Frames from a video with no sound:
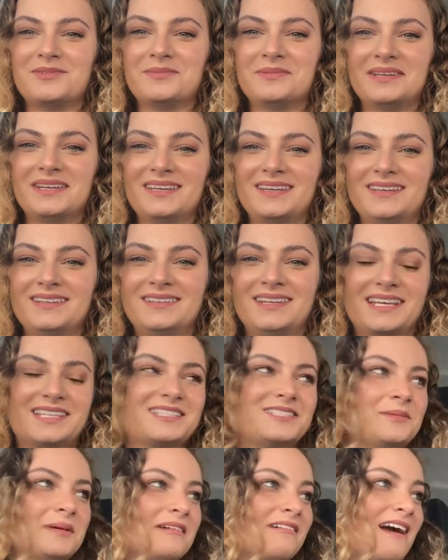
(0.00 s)
to me
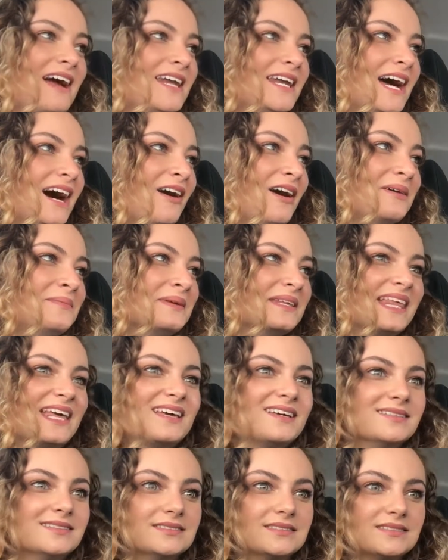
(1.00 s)
next to me right now, I'd be
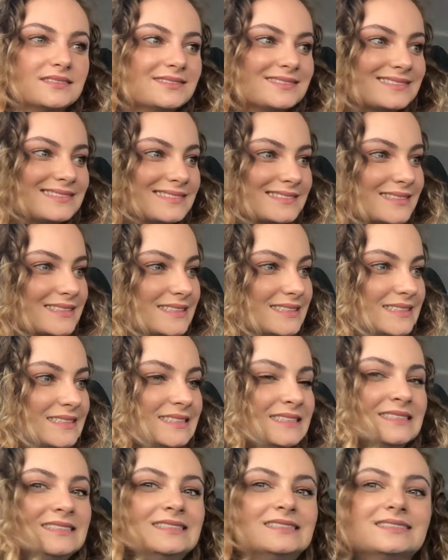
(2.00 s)
like,
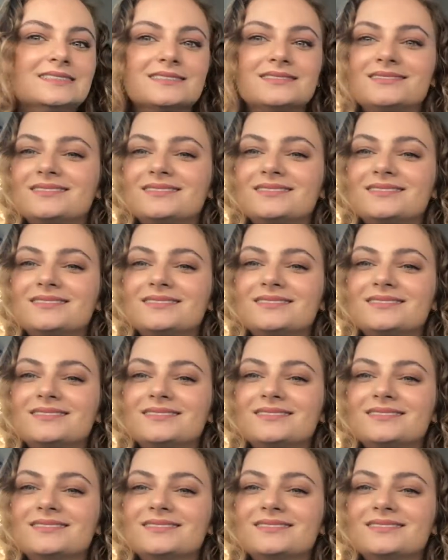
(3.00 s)
ugh.